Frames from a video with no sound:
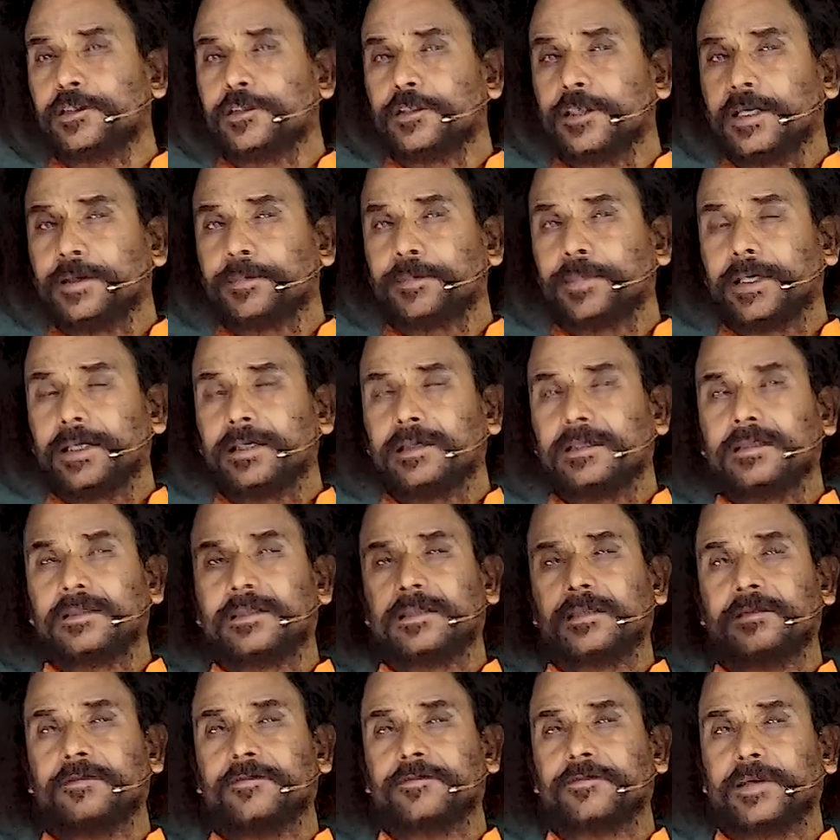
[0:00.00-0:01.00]
Start
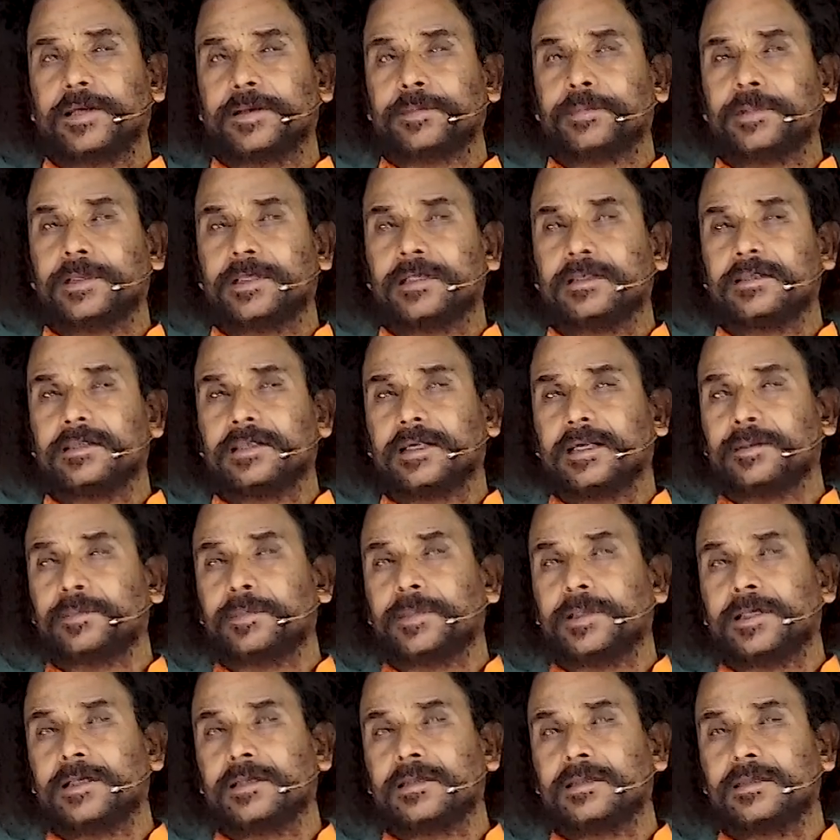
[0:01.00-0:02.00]
practicing, 5 minutes, 10
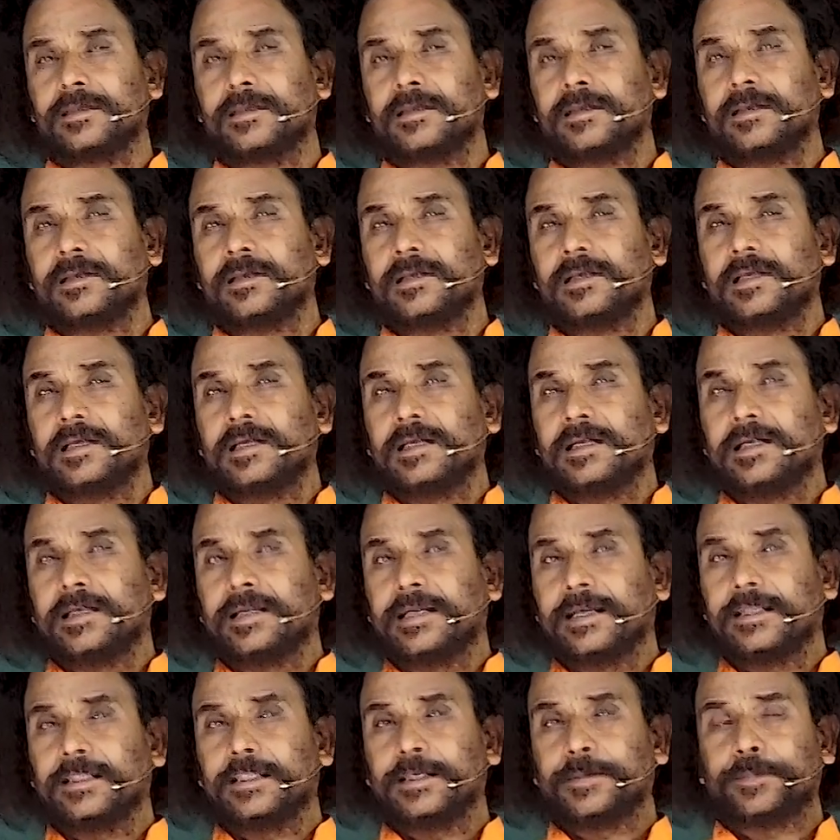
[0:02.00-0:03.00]
minutes,
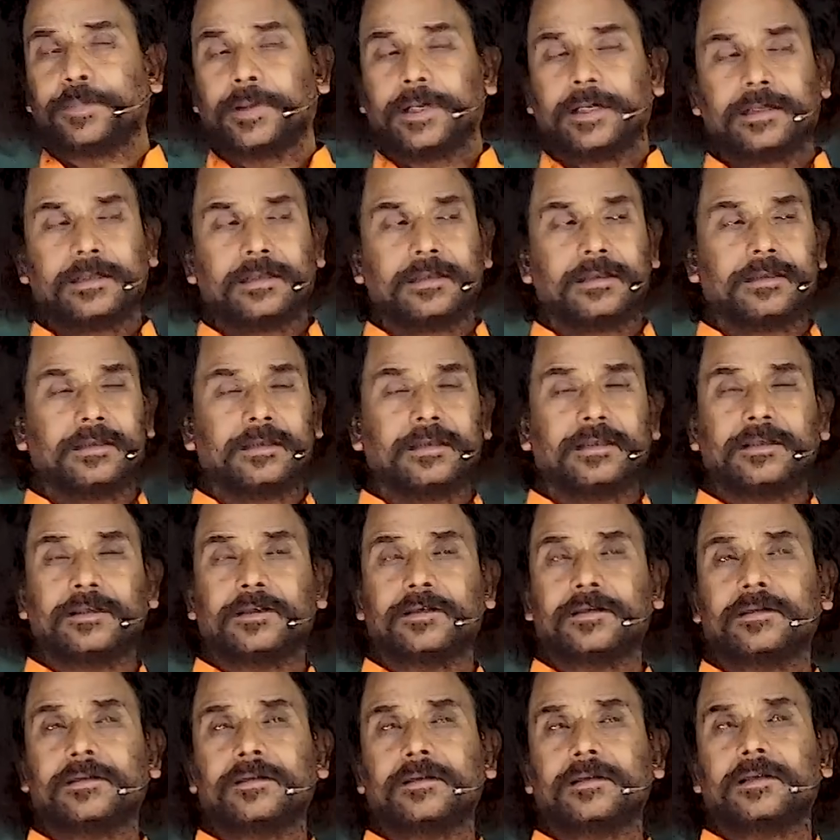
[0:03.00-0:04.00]
take the practice in
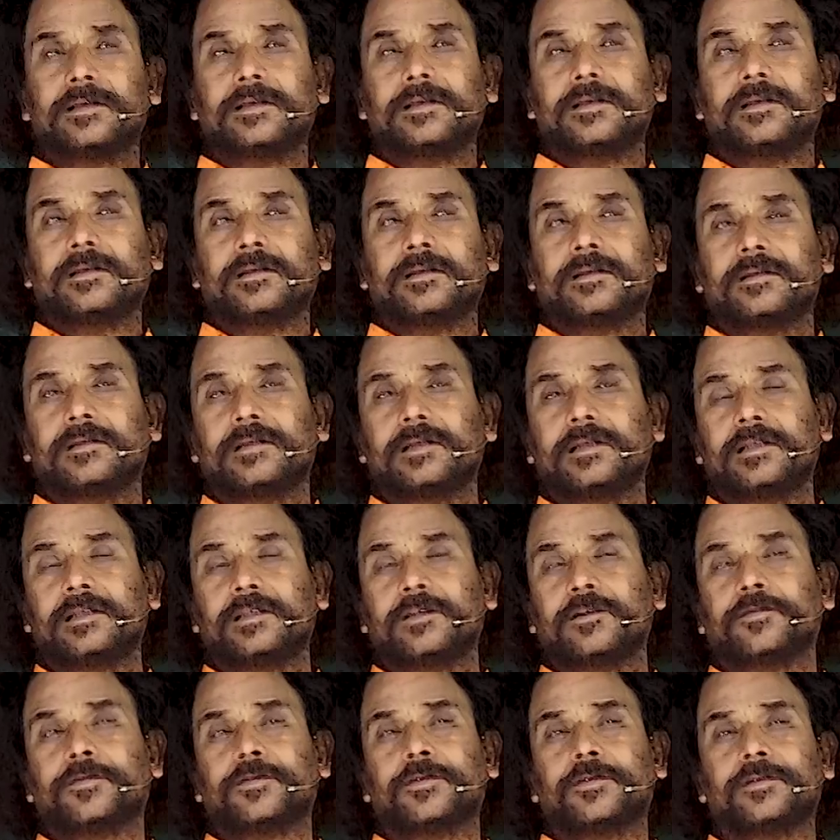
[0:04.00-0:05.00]

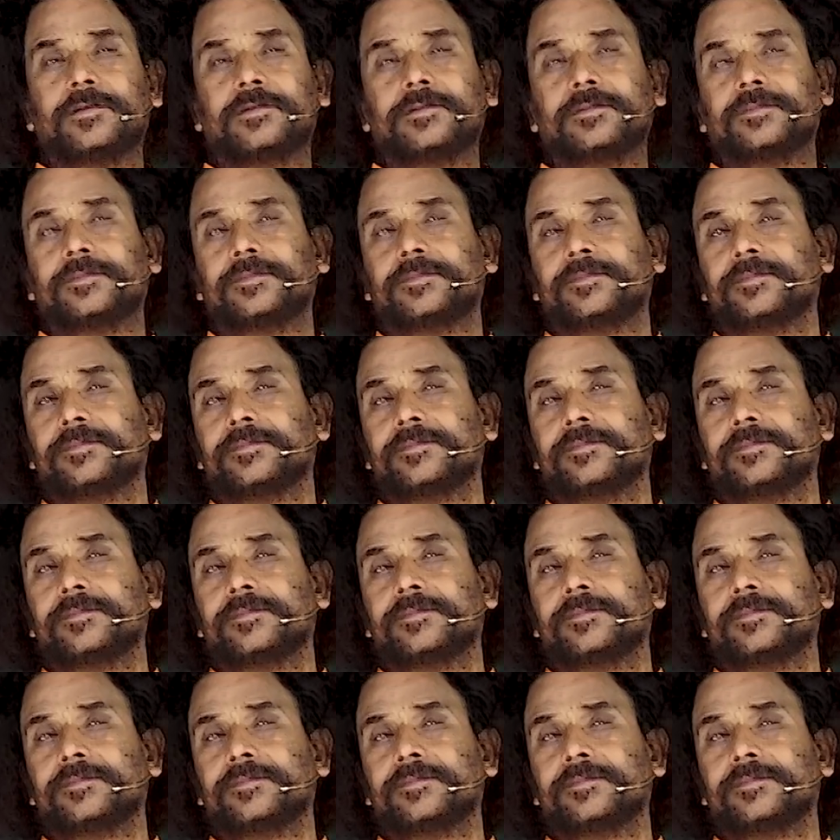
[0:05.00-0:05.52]
your phone.